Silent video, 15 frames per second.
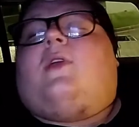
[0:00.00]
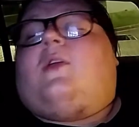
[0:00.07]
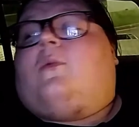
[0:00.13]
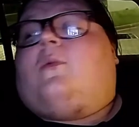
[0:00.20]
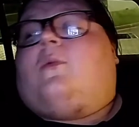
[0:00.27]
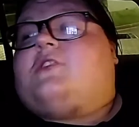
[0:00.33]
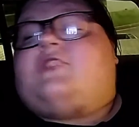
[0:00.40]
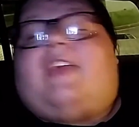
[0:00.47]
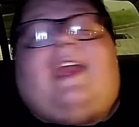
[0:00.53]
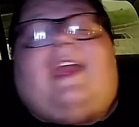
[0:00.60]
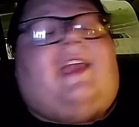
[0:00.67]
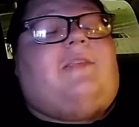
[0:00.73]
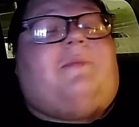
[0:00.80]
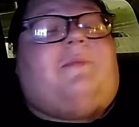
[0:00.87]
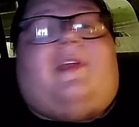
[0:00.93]
we could watch
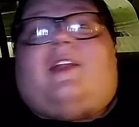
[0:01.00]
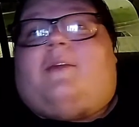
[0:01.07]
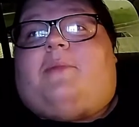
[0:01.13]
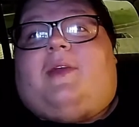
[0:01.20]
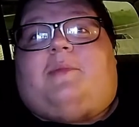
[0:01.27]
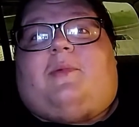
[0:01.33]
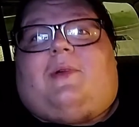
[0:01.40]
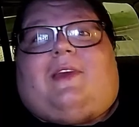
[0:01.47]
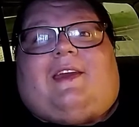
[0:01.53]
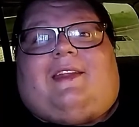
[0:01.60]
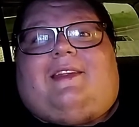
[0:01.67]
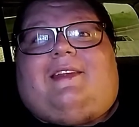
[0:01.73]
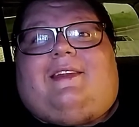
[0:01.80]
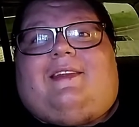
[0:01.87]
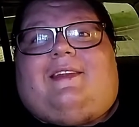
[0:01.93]
Kane beat up people again.